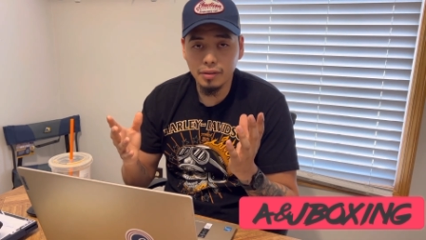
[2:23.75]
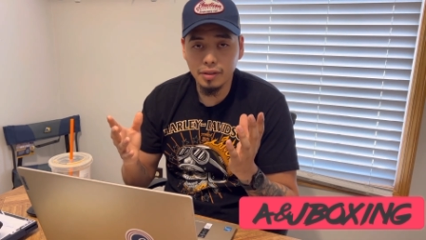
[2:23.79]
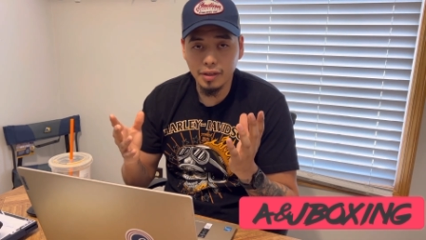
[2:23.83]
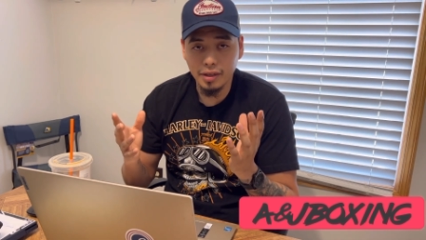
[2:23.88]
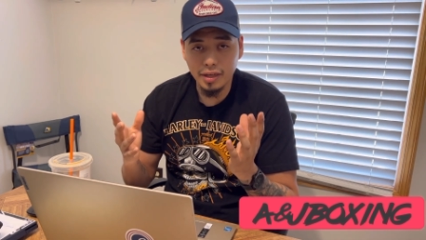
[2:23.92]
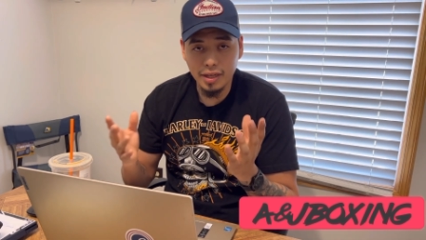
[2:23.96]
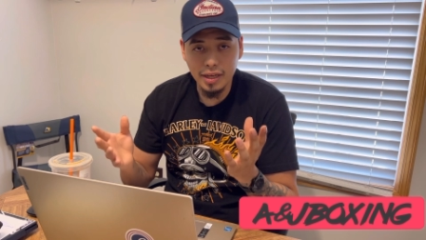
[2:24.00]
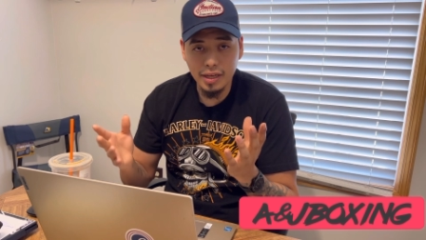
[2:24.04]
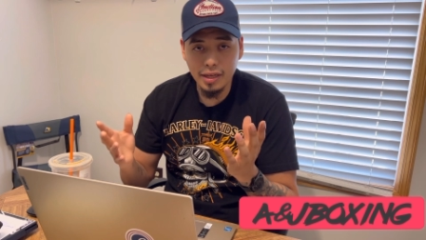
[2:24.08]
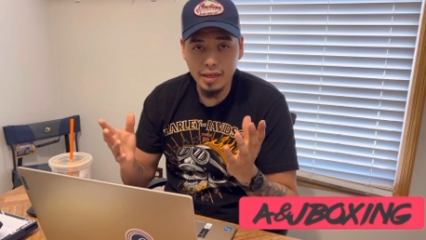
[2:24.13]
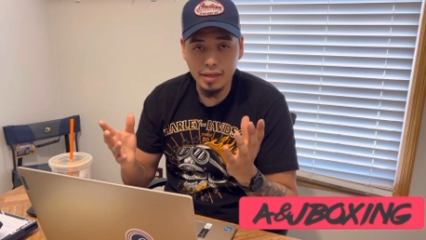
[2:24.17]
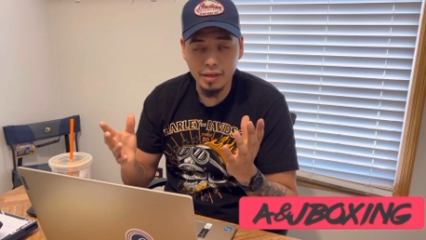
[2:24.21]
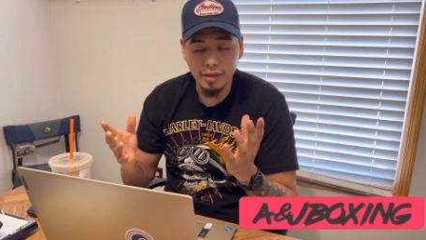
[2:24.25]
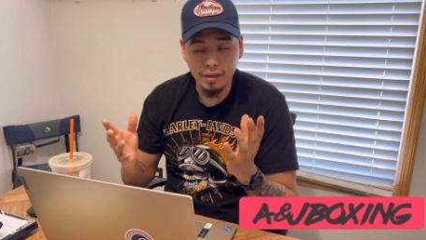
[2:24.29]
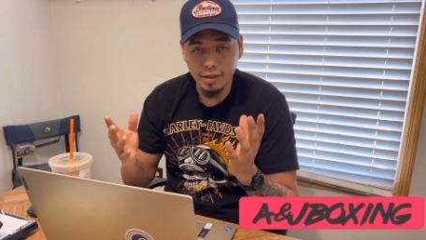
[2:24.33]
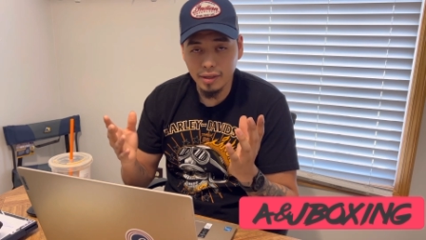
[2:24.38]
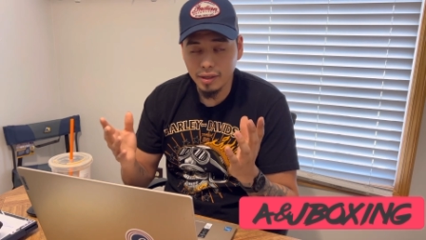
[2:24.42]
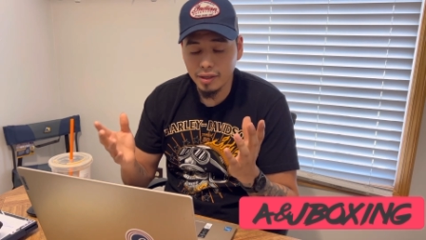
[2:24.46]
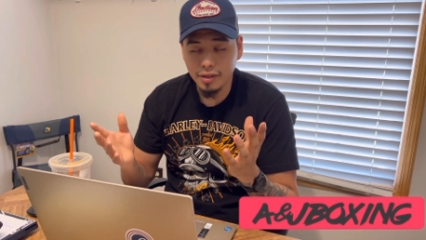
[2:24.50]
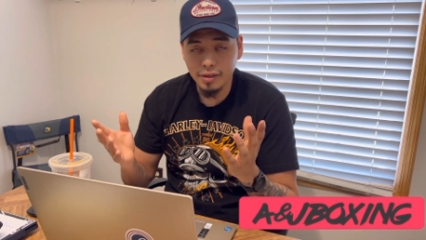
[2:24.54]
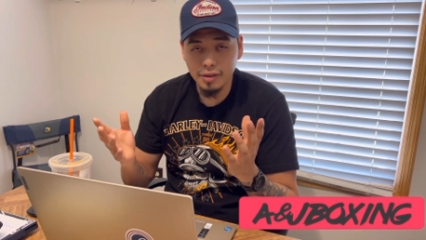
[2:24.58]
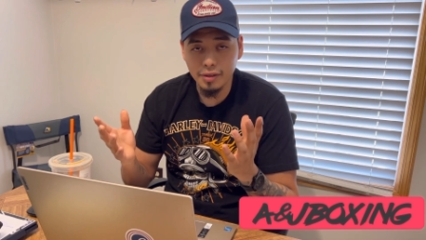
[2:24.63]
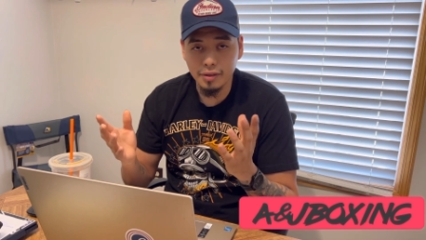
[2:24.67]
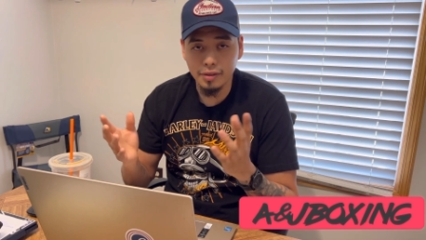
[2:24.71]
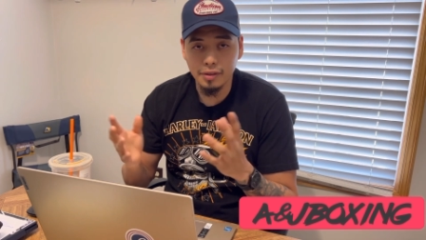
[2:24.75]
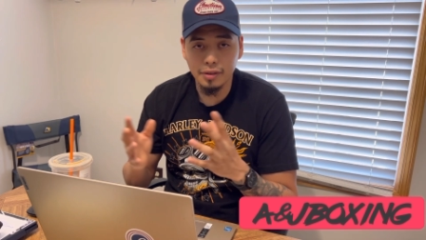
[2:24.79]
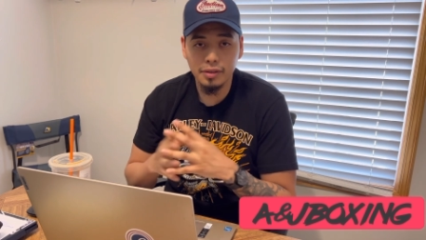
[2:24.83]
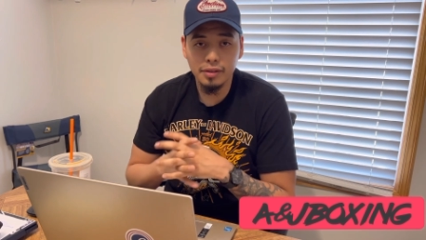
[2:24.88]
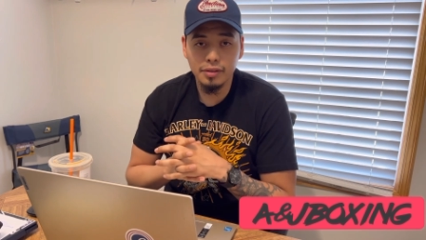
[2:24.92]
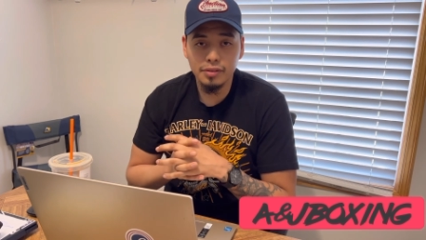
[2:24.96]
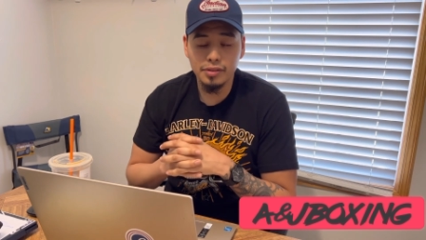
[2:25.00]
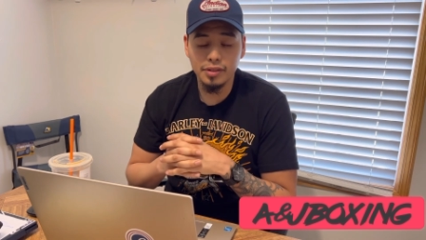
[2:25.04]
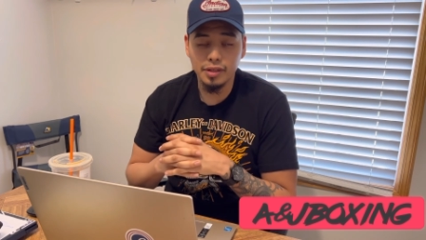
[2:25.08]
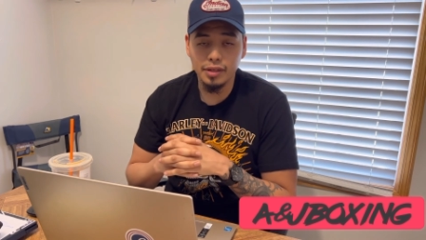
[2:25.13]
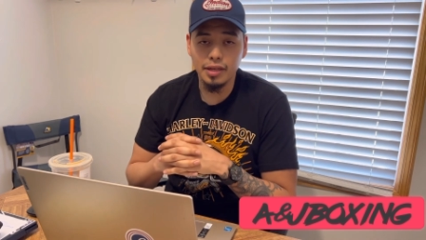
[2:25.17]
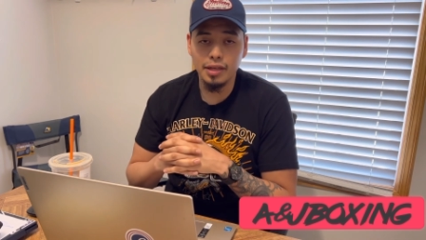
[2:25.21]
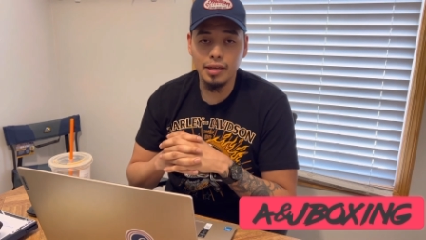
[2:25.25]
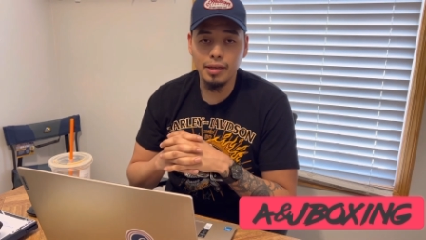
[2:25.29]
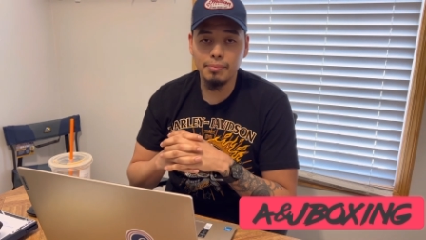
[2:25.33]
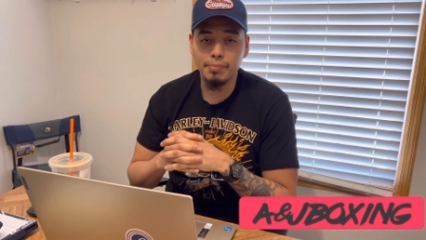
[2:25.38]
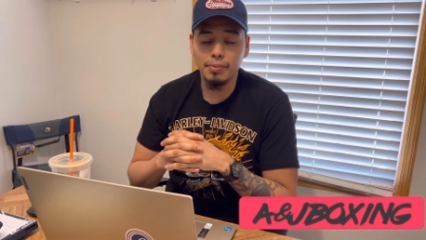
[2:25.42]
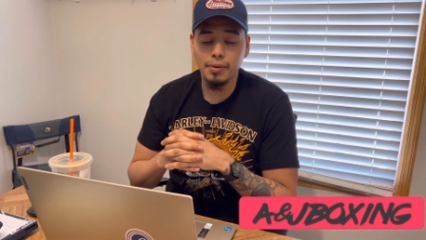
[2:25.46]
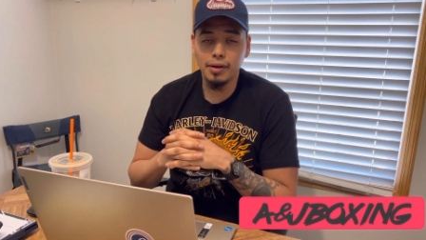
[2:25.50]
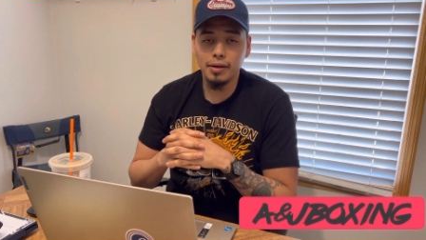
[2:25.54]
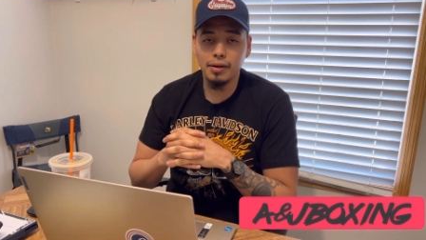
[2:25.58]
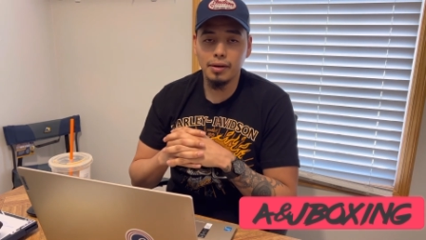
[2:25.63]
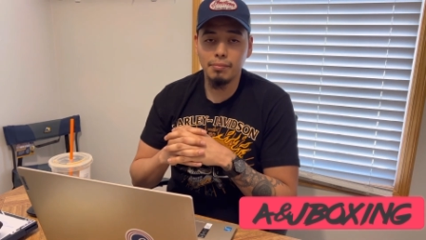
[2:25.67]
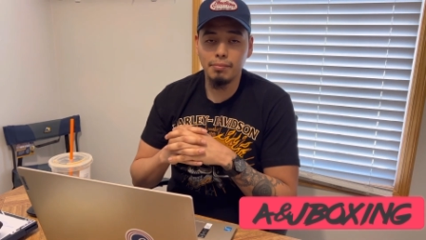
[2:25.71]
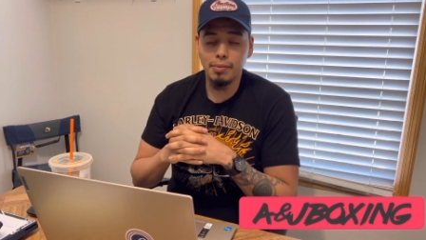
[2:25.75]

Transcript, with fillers: the key here to keep uh,